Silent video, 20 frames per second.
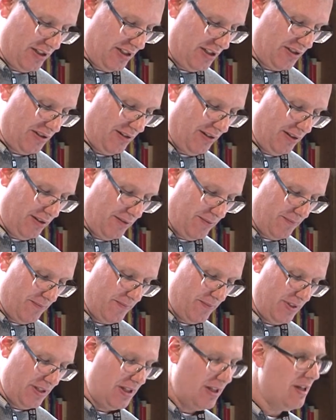Israel,
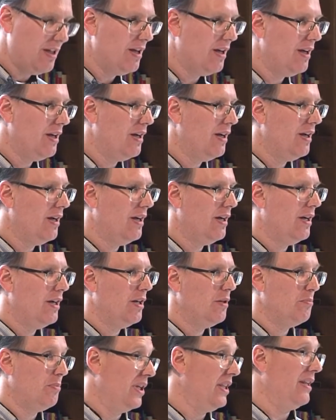
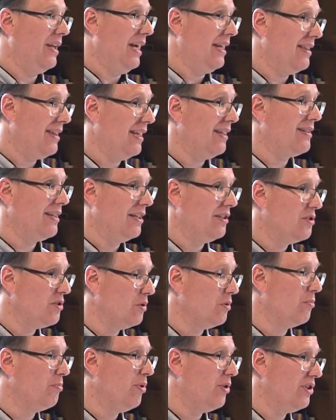but I think they
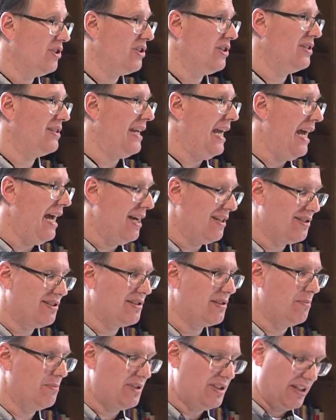do push us to ask
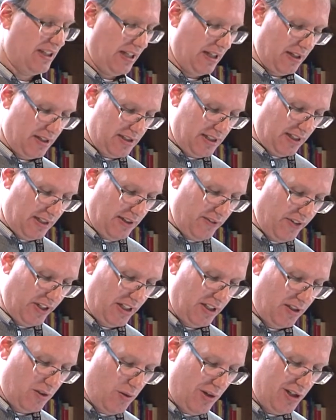some
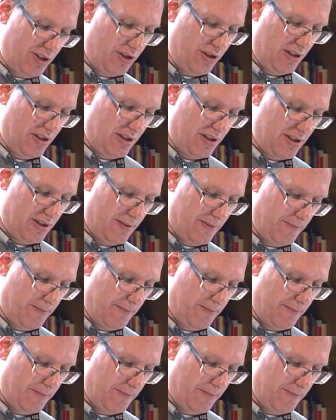significant questions.